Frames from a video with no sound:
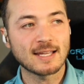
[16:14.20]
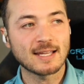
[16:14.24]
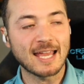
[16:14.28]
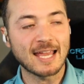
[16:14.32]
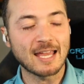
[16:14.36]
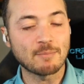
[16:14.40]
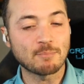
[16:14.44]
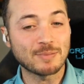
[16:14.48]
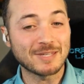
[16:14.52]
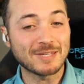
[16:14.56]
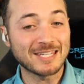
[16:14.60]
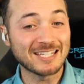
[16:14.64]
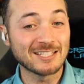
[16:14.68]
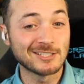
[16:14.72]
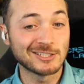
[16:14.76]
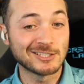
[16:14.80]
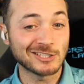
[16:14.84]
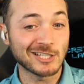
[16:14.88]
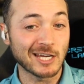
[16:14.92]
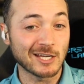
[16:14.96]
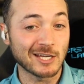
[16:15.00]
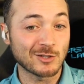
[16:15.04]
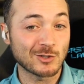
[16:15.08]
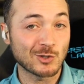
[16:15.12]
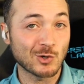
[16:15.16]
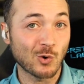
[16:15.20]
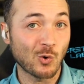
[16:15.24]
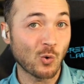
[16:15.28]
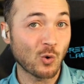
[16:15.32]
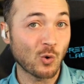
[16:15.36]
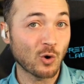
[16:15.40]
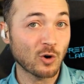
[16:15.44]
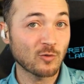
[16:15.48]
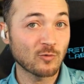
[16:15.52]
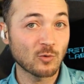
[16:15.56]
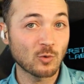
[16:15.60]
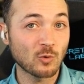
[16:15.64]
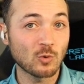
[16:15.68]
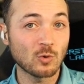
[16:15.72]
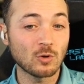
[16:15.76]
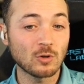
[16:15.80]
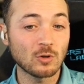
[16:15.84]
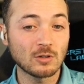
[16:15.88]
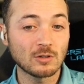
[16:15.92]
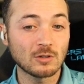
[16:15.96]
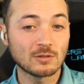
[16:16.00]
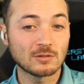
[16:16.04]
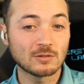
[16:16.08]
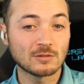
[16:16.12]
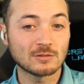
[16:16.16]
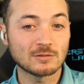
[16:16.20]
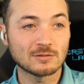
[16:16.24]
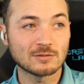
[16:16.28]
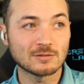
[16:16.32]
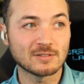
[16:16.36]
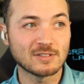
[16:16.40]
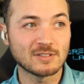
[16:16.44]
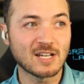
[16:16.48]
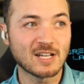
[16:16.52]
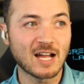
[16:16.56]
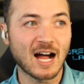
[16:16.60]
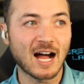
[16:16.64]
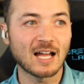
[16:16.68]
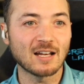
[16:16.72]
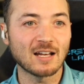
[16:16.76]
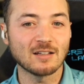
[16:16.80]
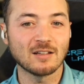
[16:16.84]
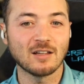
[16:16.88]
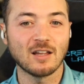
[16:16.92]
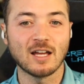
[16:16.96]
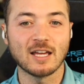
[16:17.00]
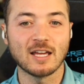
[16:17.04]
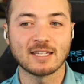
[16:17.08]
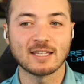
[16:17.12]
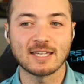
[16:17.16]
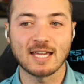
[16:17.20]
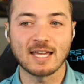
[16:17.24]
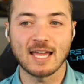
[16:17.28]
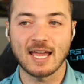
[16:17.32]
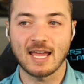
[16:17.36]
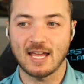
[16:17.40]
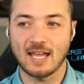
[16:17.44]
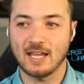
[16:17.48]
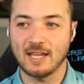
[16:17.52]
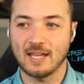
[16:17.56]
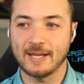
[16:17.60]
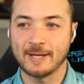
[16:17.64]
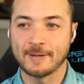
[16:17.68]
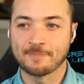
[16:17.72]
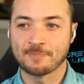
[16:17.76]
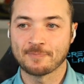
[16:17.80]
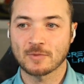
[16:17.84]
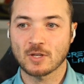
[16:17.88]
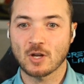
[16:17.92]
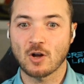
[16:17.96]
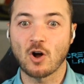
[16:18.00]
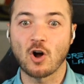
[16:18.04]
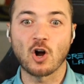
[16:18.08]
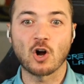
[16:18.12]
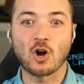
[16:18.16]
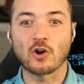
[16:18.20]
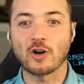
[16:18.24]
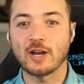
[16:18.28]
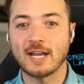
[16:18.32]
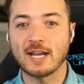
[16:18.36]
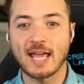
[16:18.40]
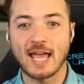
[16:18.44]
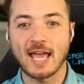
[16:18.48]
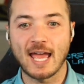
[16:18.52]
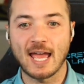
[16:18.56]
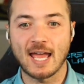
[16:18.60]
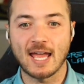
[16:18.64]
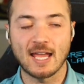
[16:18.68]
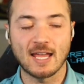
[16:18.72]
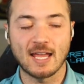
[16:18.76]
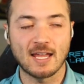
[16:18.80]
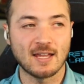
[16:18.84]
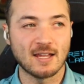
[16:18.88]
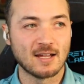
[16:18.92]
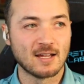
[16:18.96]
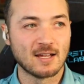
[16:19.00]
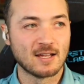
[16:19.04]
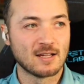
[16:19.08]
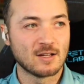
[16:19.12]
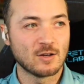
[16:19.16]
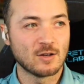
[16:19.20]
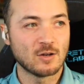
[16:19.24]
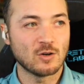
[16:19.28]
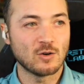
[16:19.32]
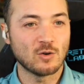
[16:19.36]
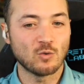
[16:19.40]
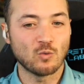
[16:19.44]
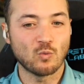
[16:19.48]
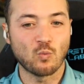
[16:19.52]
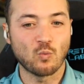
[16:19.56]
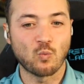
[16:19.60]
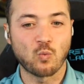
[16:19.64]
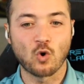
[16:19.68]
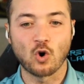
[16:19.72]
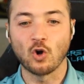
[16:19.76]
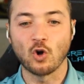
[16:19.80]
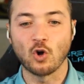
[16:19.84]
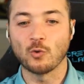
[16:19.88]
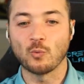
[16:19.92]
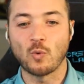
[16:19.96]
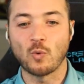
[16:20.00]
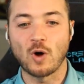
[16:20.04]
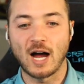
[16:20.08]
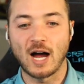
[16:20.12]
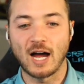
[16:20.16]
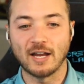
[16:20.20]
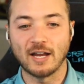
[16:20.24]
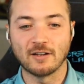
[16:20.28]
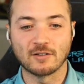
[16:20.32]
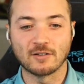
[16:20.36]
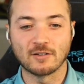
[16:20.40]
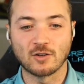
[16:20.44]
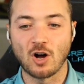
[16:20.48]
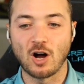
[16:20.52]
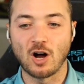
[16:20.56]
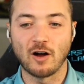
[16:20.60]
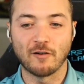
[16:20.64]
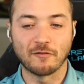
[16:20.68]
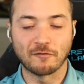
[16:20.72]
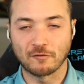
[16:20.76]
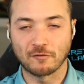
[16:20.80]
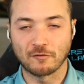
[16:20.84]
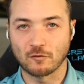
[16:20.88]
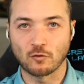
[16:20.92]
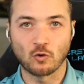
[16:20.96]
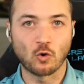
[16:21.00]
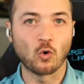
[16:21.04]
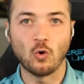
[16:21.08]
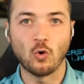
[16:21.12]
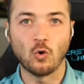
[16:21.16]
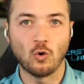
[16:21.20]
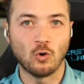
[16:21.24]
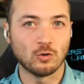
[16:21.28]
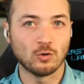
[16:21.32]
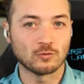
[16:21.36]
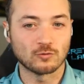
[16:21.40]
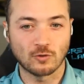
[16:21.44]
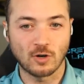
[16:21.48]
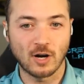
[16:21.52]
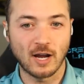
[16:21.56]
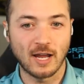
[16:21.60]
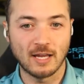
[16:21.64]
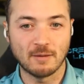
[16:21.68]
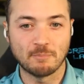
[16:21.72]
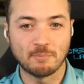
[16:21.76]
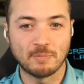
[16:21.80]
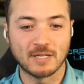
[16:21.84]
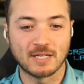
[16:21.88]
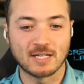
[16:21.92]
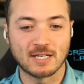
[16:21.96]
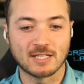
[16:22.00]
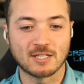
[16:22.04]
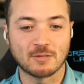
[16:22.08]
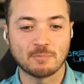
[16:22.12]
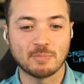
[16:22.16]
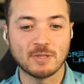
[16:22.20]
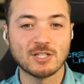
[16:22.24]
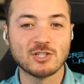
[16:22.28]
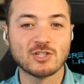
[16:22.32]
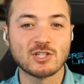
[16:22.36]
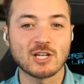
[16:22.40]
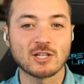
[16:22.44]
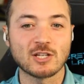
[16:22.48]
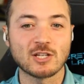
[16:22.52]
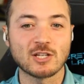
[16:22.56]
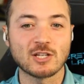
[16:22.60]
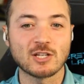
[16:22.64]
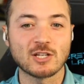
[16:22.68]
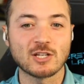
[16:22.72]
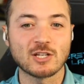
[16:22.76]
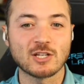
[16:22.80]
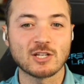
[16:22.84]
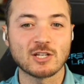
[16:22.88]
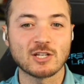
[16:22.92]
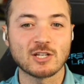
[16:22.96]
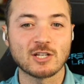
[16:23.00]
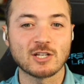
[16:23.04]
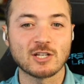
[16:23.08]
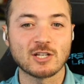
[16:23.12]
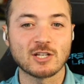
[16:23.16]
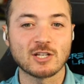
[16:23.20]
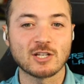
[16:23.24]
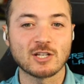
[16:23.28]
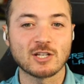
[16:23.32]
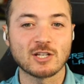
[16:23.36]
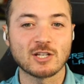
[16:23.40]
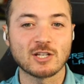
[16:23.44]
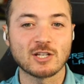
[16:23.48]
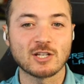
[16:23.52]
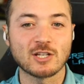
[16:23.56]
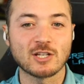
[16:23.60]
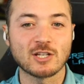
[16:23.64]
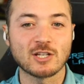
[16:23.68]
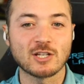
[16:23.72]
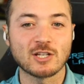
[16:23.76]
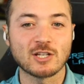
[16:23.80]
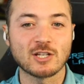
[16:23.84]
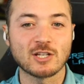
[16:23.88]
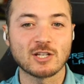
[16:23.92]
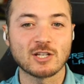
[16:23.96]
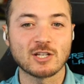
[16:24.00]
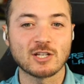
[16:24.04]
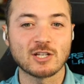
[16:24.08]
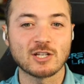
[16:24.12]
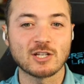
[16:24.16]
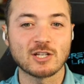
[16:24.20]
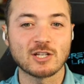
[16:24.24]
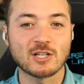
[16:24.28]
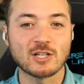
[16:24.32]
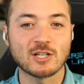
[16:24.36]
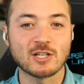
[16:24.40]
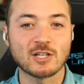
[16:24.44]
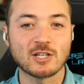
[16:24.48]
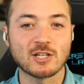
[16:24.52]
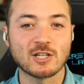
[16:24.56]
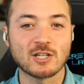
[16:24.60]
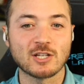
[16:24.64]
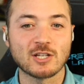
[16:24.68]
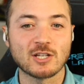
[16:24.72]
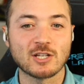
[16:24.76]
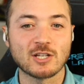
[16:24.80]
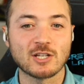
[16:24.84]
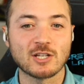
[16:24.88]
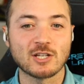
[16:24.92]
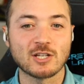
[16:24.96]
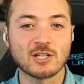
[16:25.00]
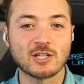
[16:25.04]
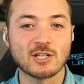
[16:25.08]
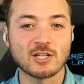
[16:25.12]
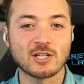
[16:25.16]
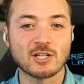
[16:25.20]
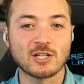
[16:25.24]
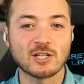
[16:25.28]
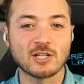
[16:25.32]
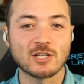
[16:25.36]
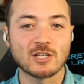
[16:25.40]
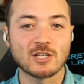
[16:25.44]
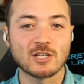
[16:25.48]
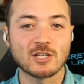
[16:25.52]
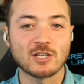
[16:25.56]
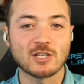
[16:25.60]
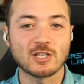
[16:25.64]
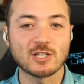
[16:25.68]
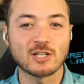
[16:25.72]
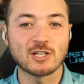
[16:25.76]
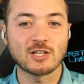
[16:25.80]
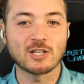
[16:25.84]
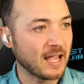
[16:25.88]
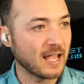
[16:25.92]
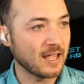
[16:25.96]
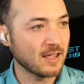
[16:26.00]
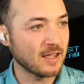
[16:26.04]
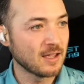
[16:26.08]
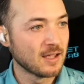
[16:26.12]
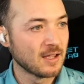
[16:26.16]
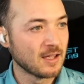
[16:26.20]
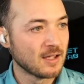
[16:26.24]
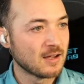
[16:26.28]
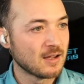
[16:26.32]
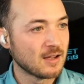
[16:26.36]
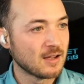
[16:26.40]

a PGA Tour rule not like a R&A worldwide golf rule, right? Because the PGA Tour could say, here's our our moneymaker, our our guy.